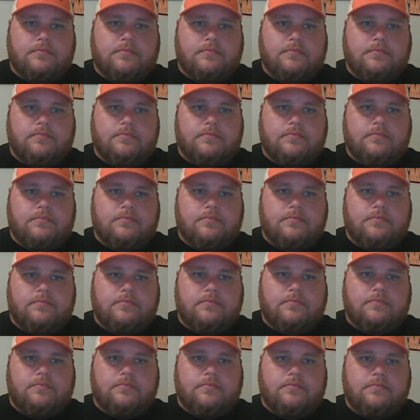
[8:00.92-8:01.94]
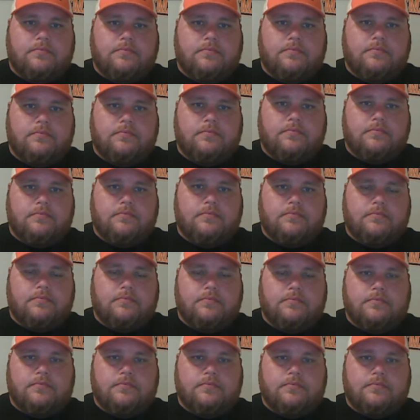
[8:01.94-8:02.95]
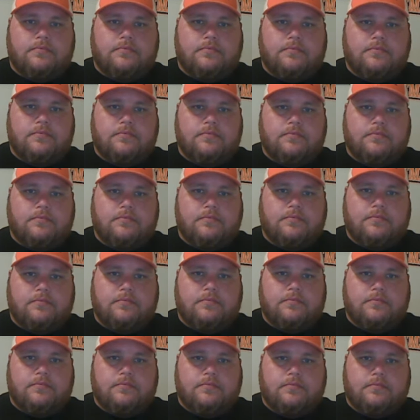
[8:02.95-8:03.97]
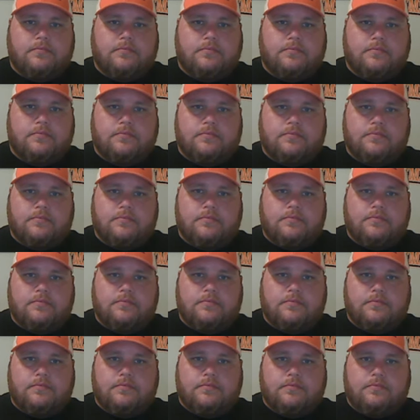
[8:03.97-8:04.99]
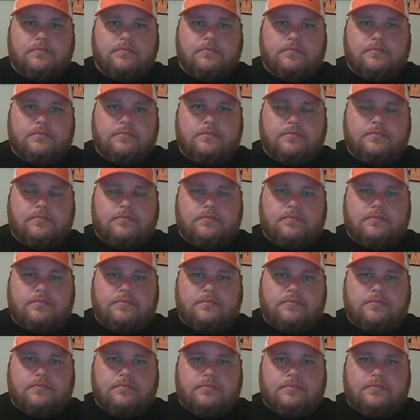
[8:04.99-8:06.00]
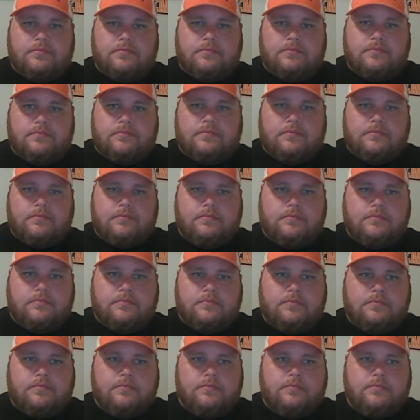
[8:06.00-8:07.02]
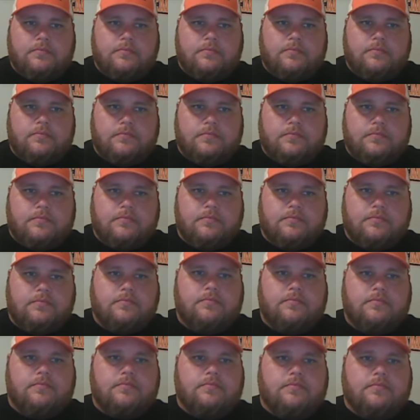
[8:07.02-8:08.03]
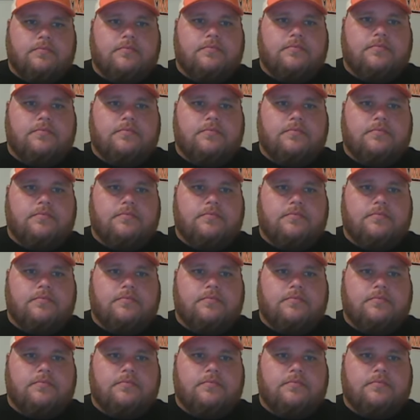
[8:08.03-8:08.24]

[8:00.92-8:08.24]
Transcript: (silent)